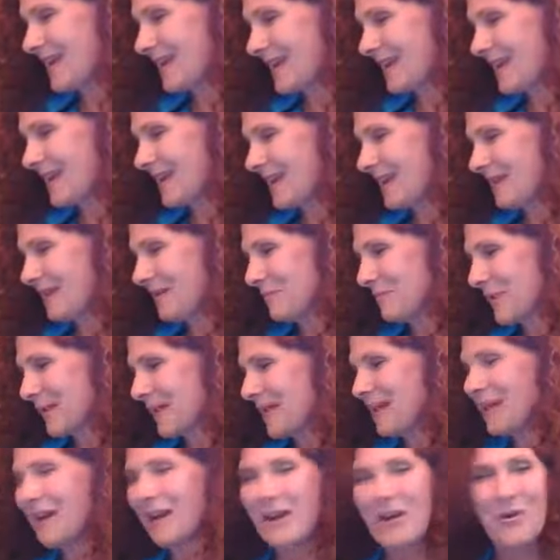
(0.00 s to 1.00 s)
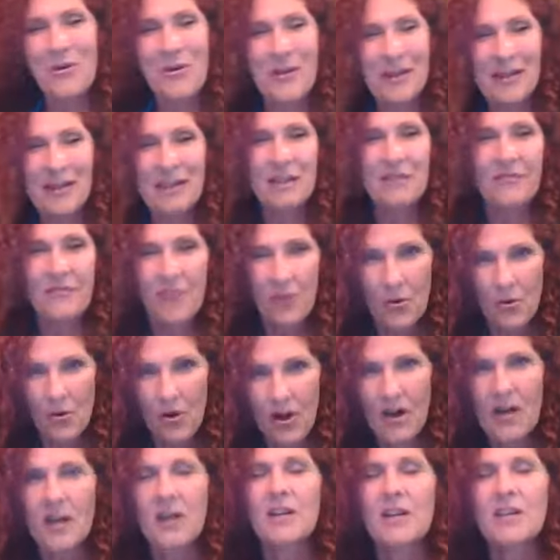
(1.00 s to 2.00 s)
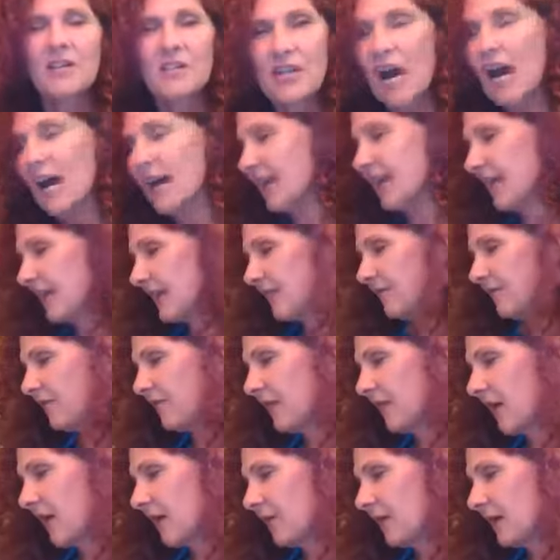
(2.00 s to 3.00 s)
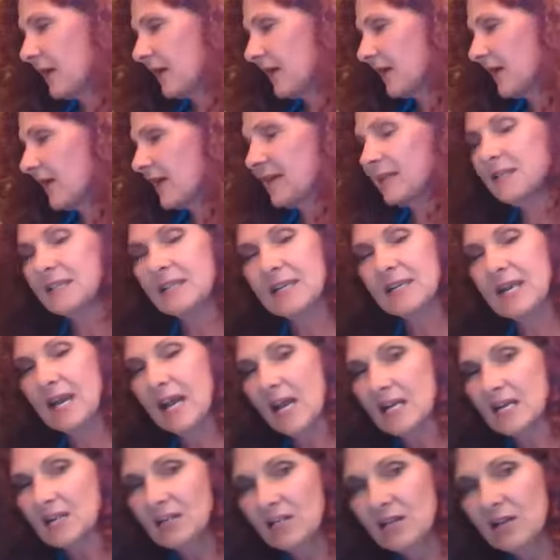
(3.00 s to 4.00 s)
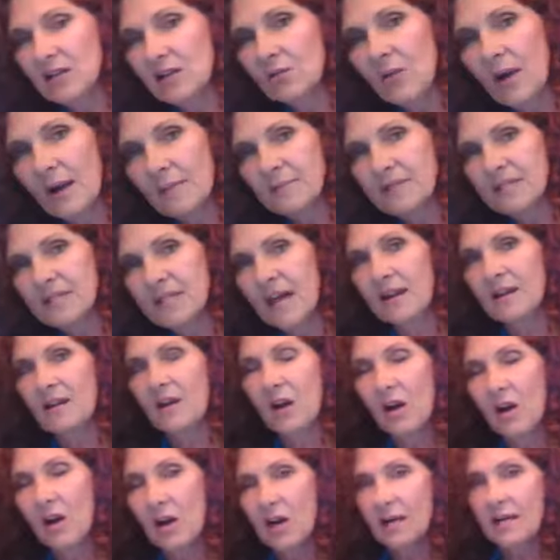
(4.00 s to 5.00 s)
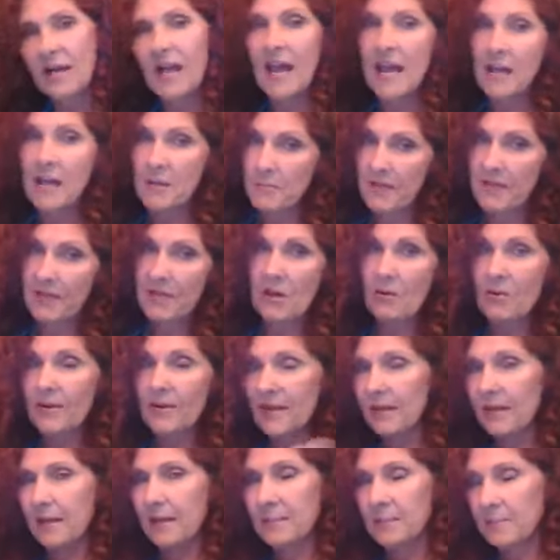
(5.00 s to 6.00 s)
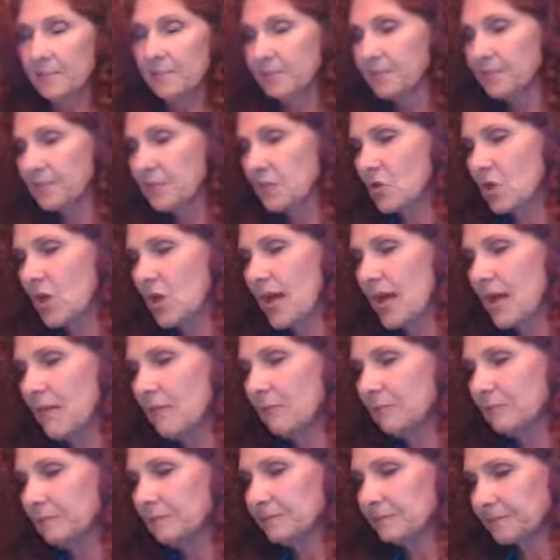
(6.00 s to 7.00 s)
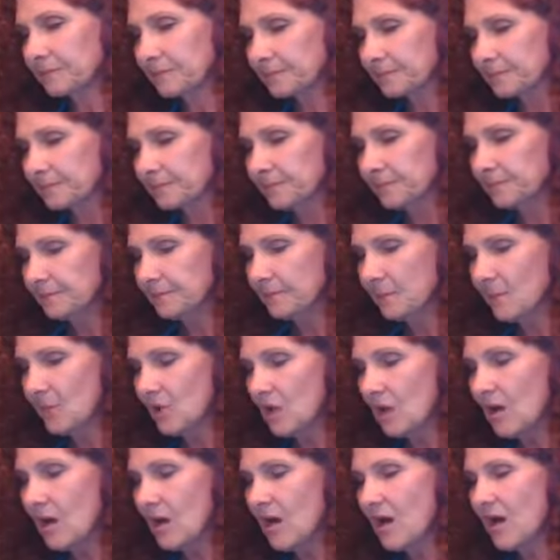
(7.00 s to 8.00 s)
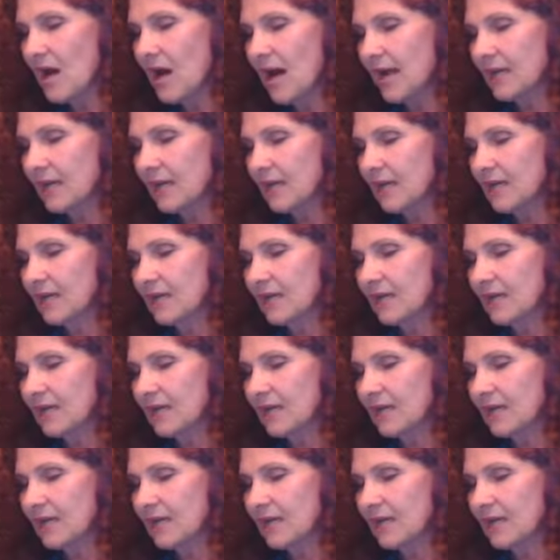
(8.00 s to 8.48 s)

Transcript: E P O E four dot 4info and it's an excellent website on apoe. Okay, all right.